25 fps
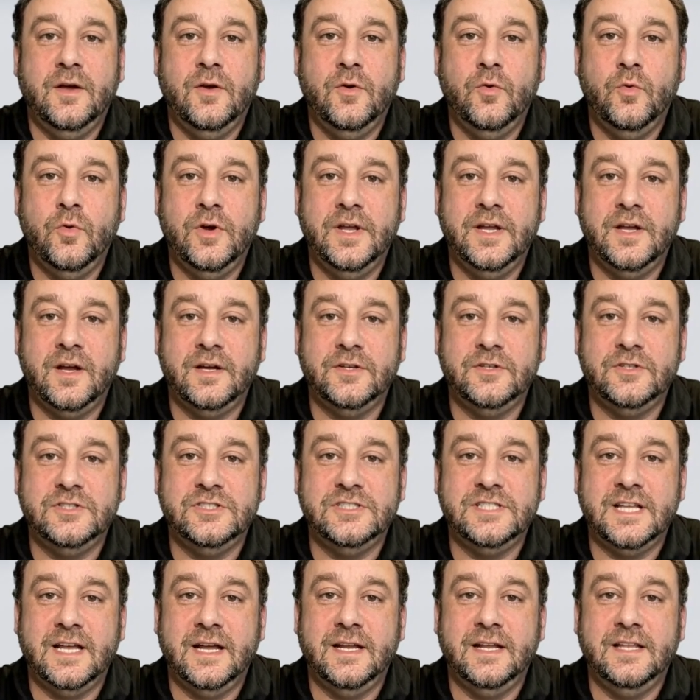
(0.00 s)
quick
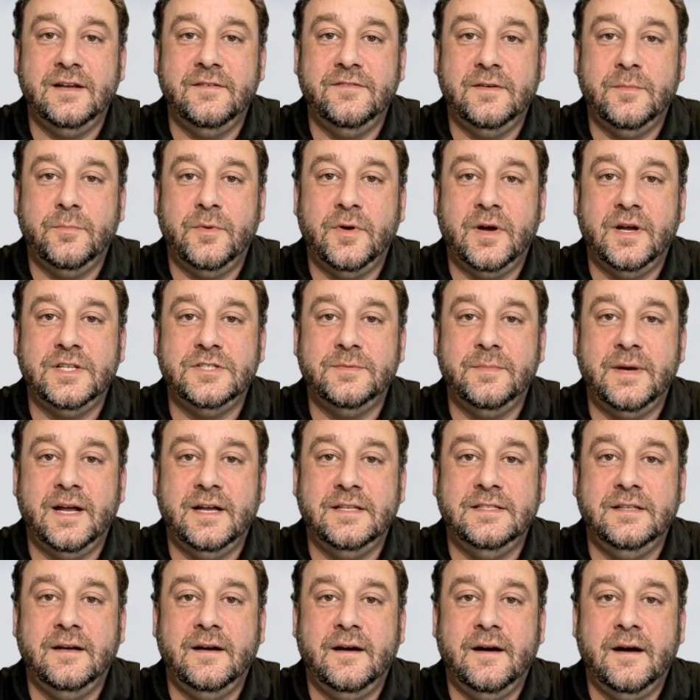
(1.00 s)
understanding of the
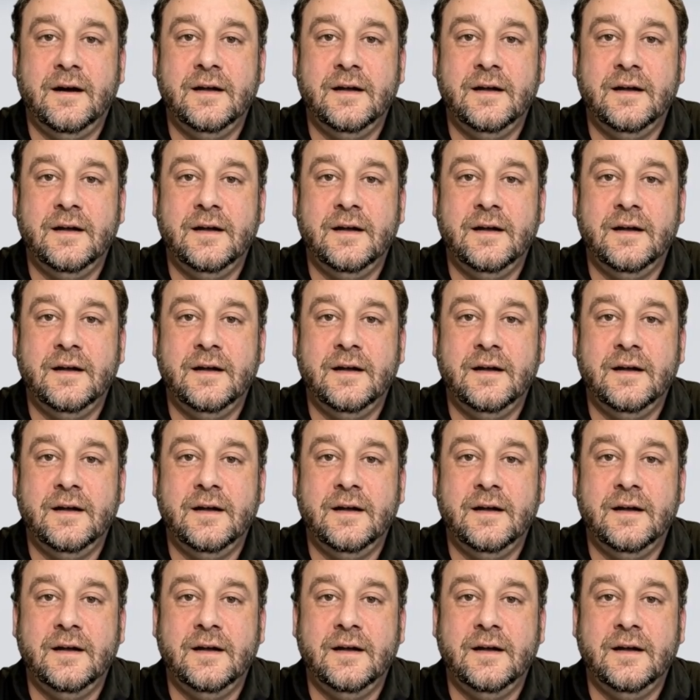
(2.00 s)
prospect